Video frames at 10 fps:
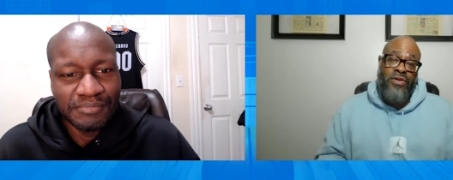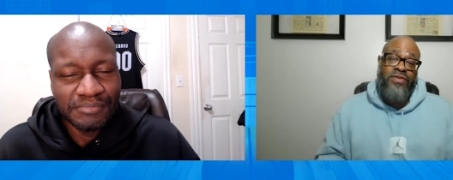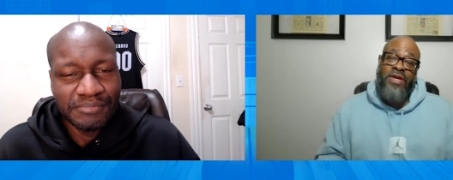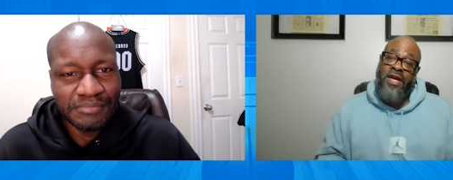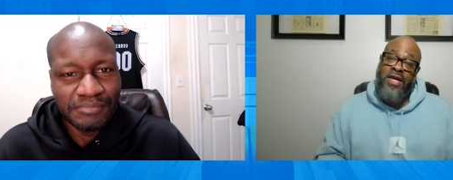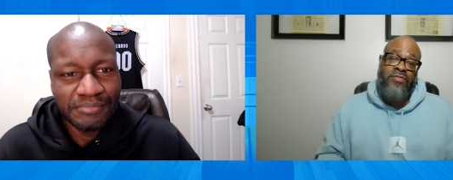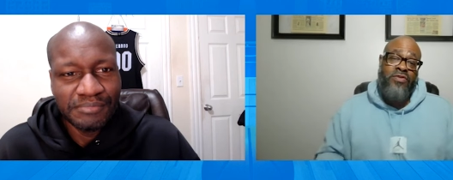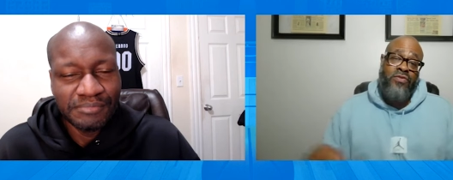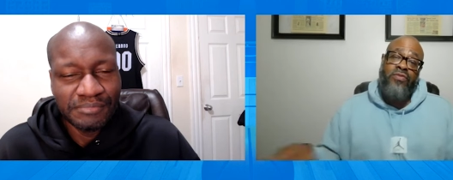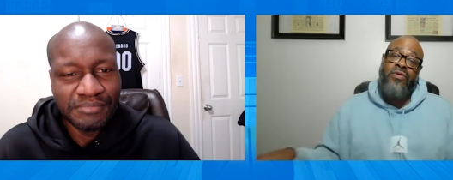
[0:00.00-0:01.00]
Speaker 1: on his
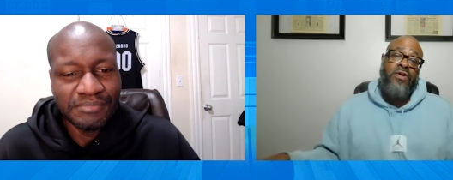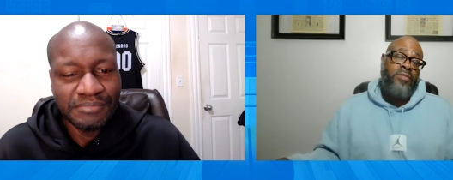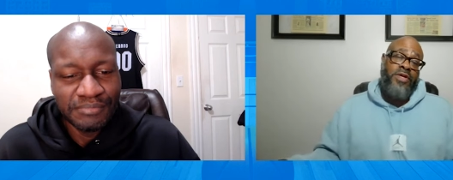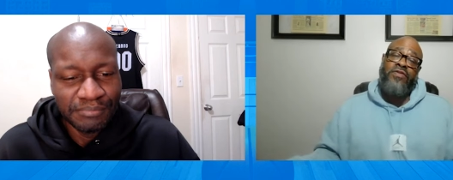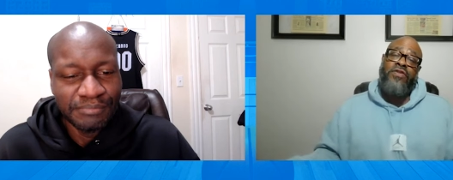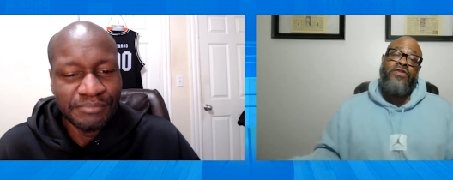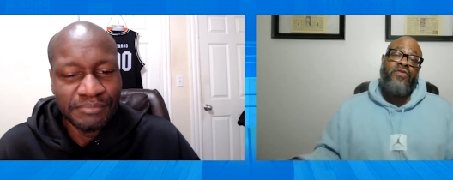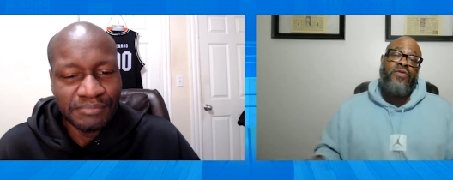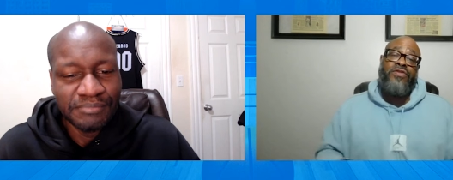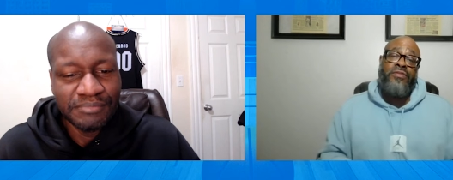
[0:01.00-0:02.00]
game too because
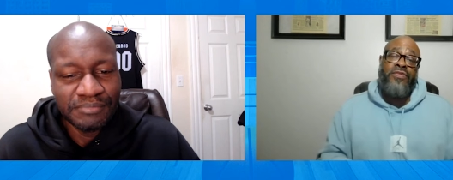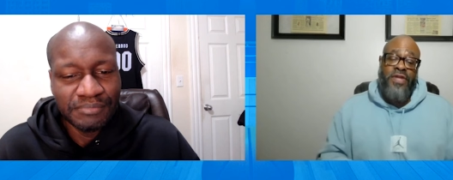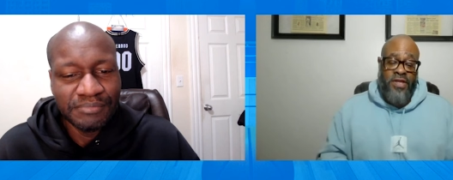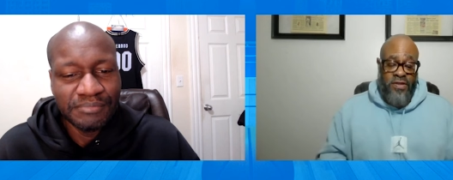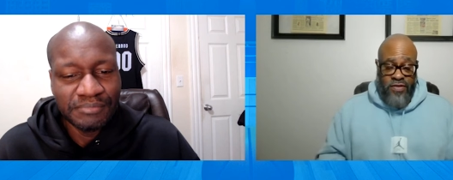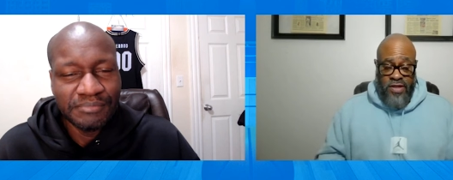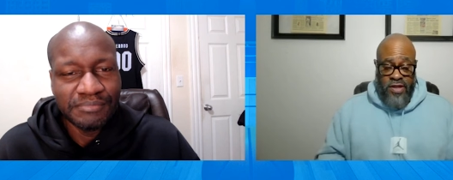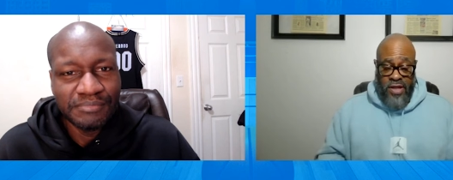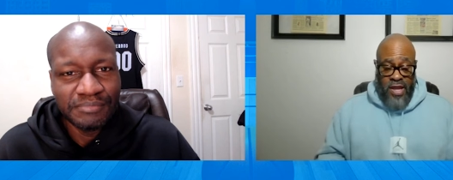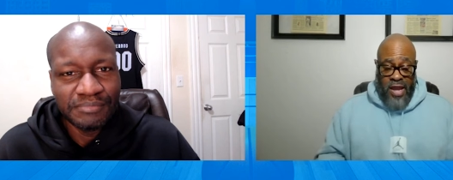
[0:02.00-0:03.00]
he's doing some things
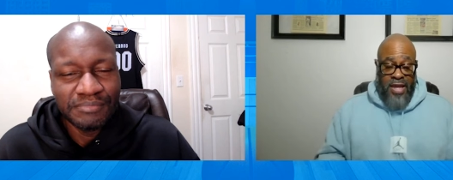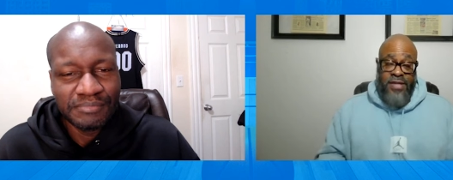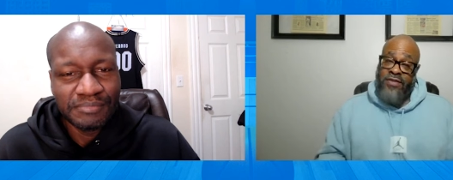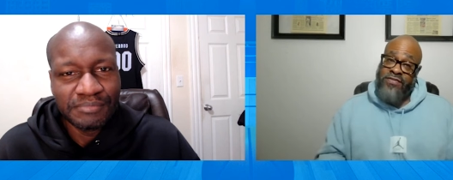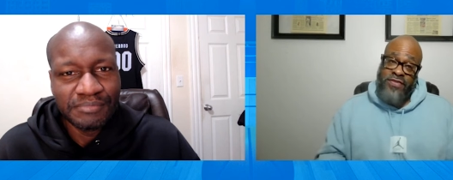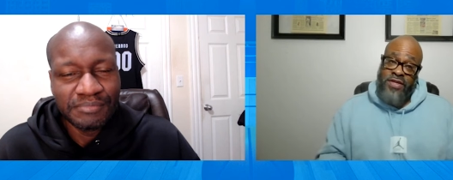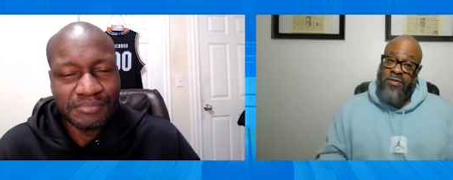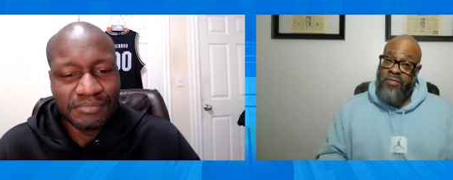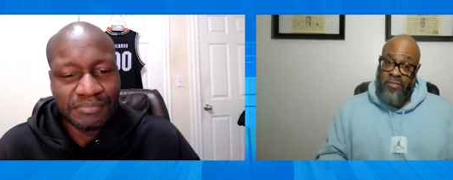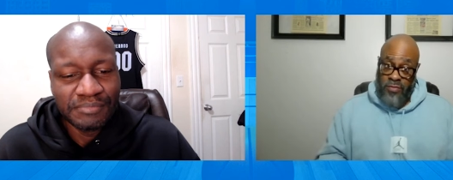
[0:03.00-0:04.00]
that I didn't see
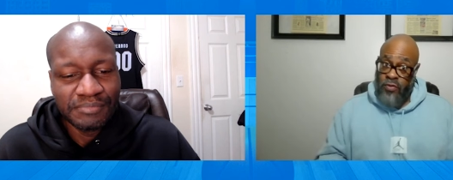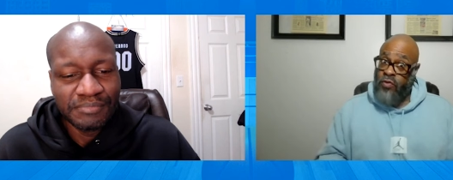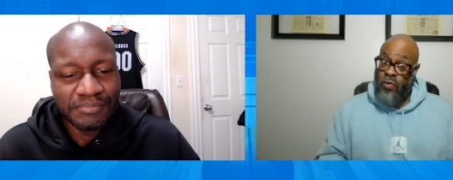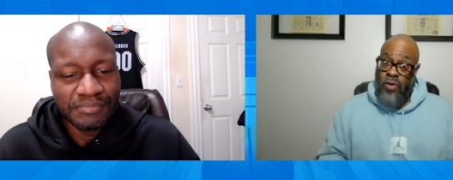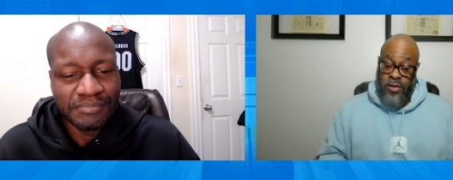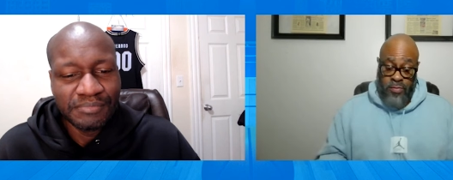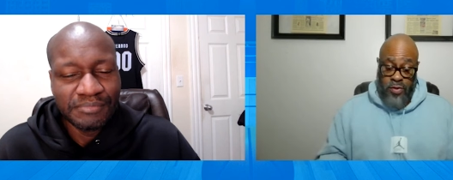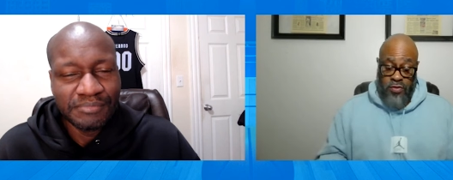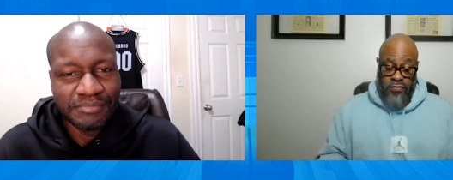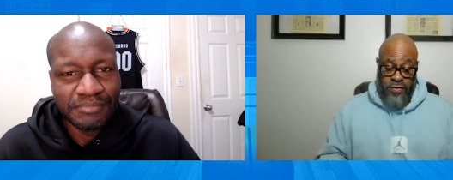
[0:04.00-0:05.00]
him doing
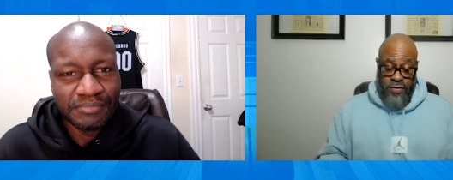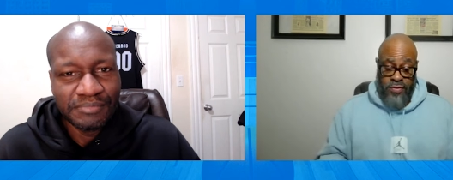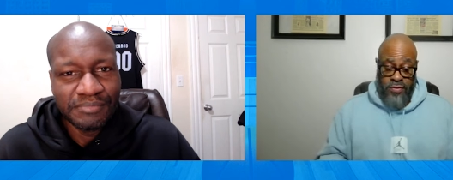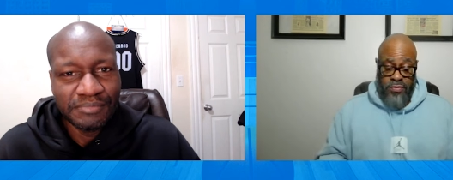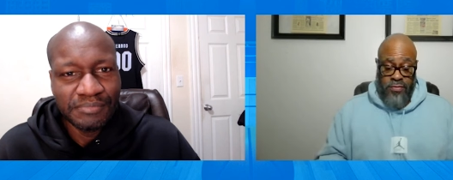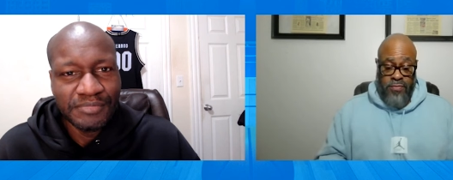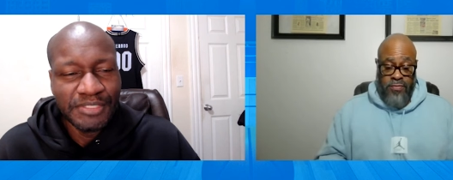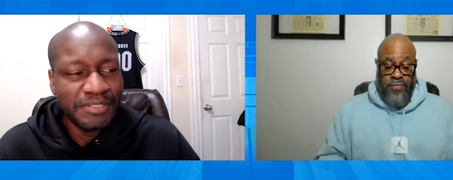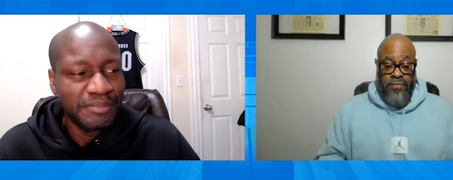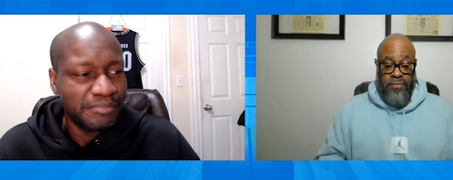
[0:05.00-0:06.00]
in Boston.
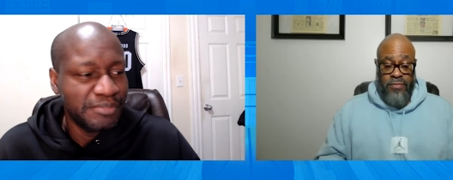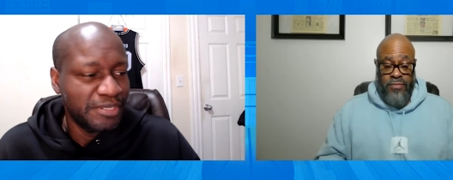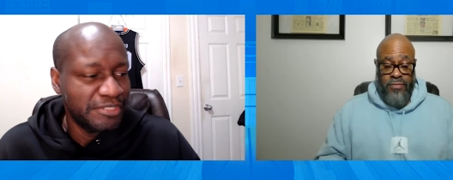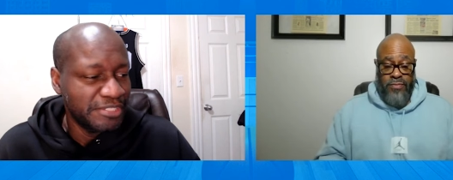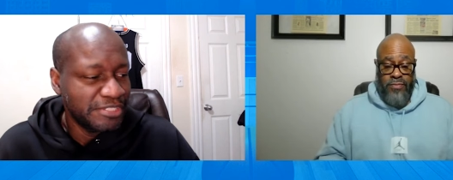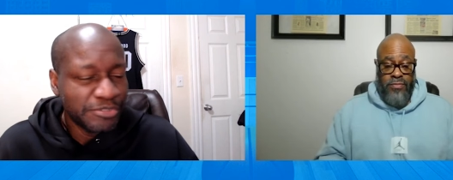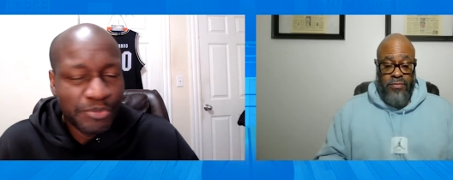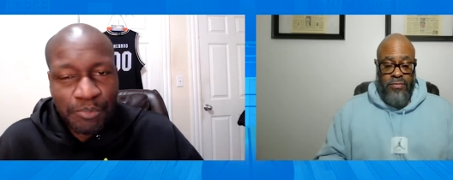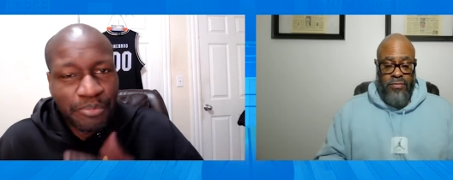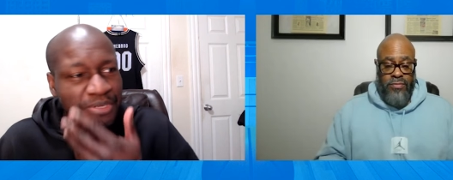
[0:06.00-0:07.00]
Speaker 2: Yeah, yeah, and just, just
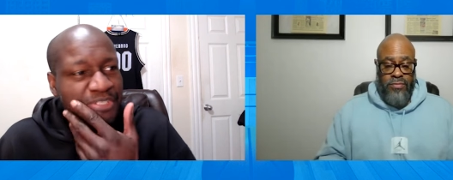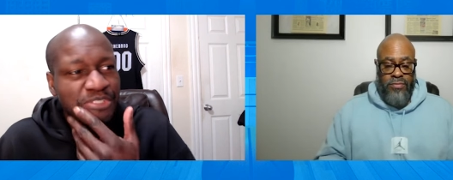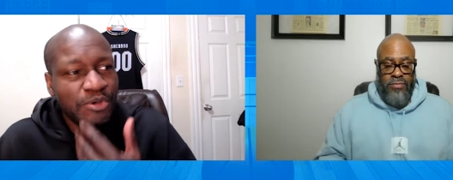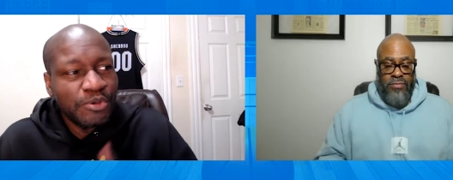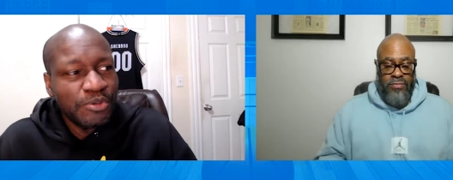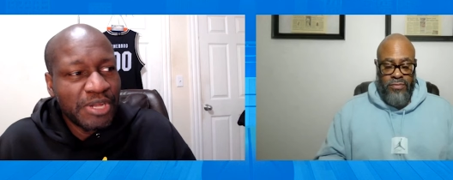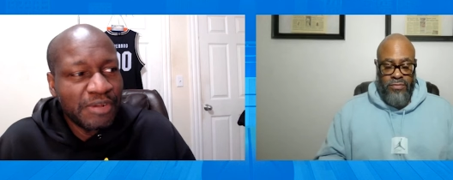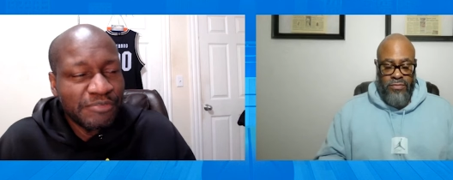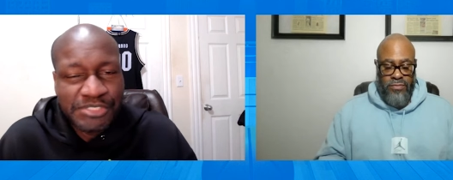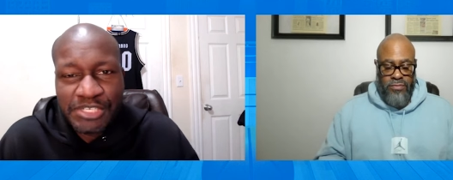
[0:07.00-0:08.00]
want to bring this whole
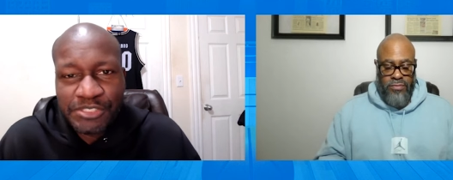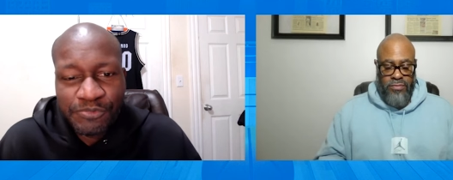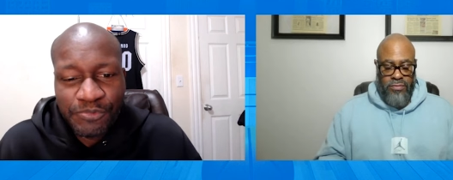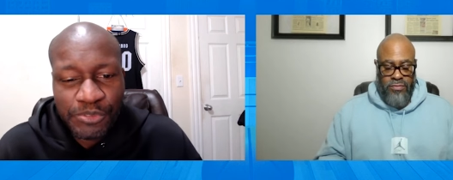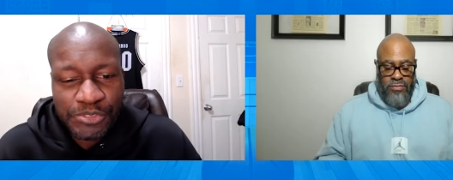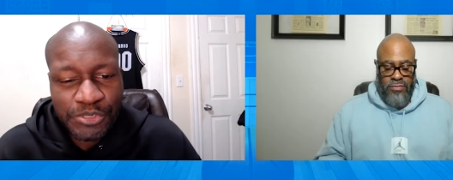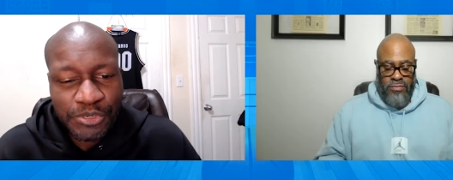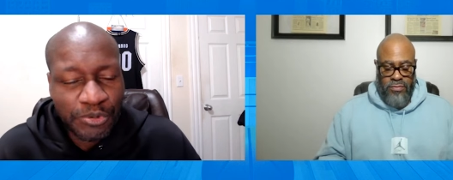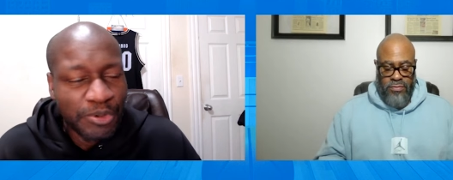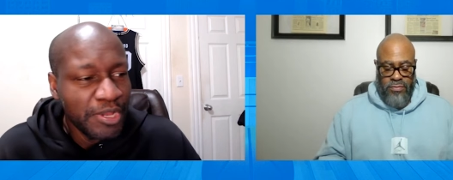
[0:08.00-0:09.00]
conversation full
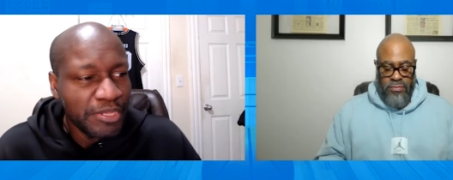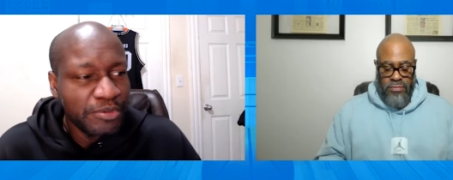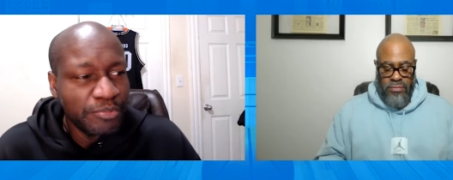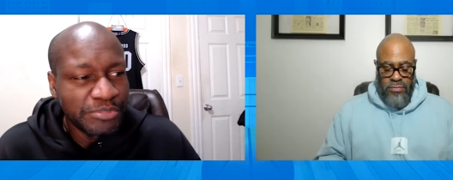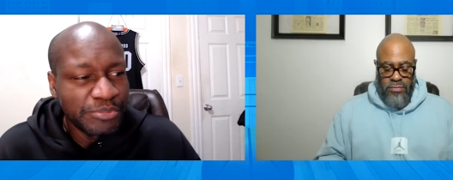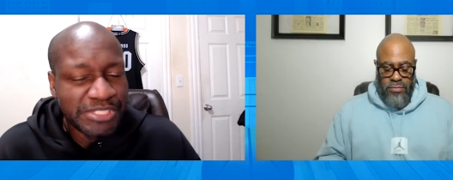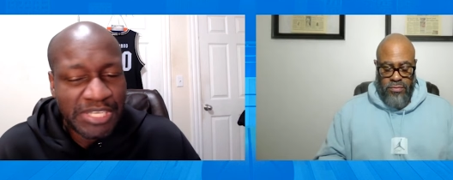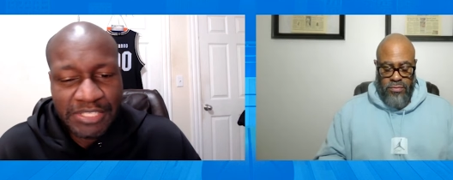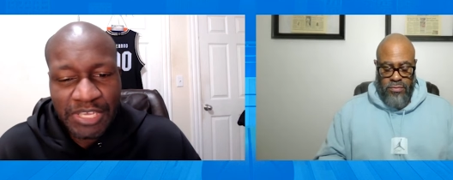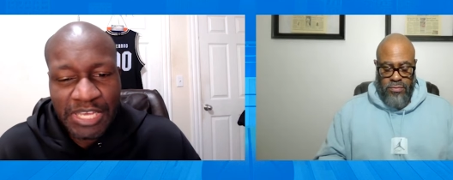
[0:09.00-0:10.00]
circle. You know, we, we
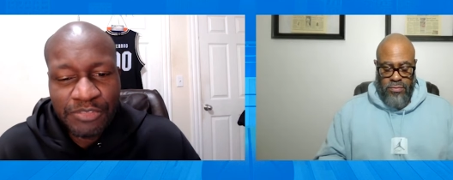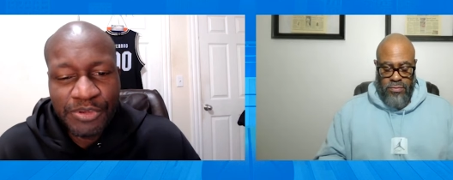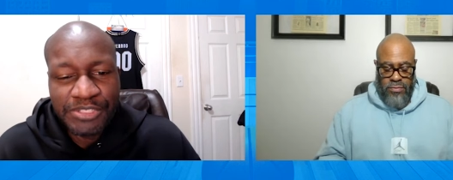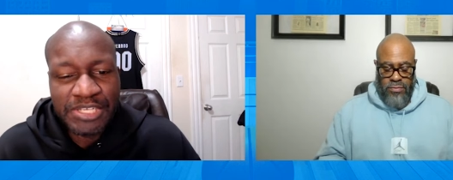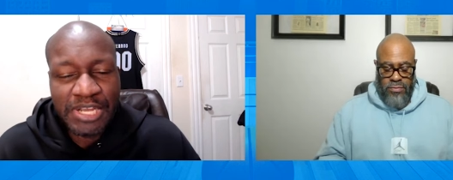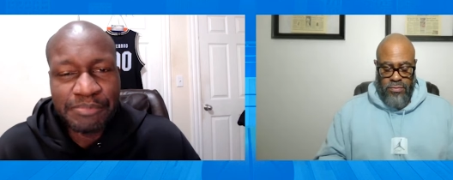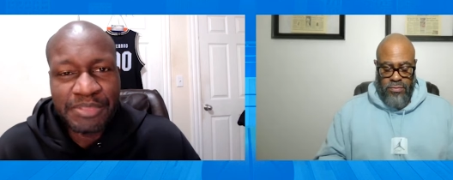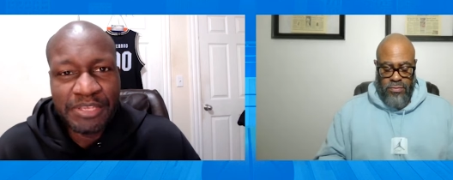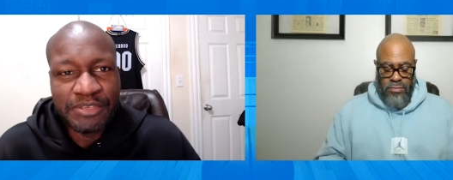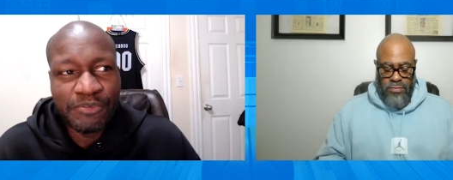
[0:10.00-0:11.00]
said at the, at the very top
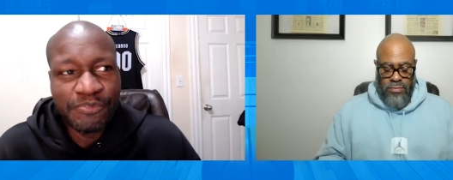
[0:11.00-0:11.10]
that you know